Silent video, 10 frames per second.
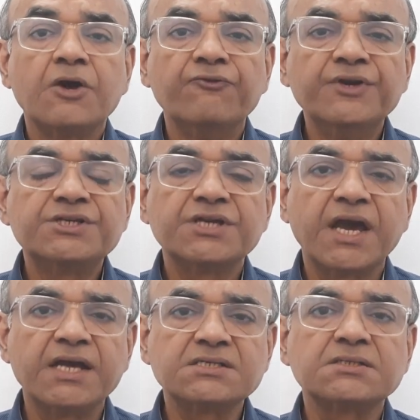which
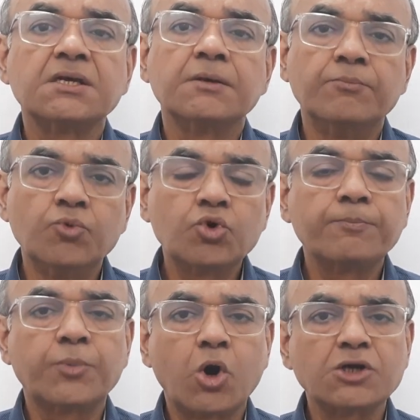has more
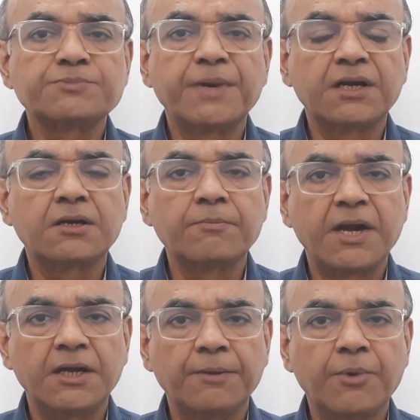broad spectrum
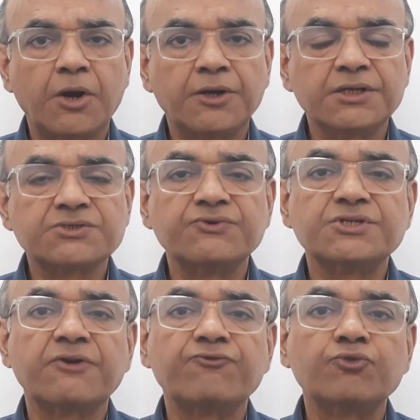antibiotics which
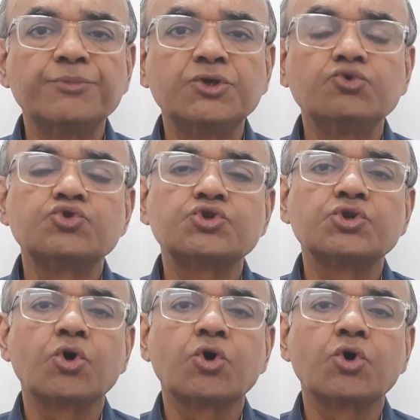have to be used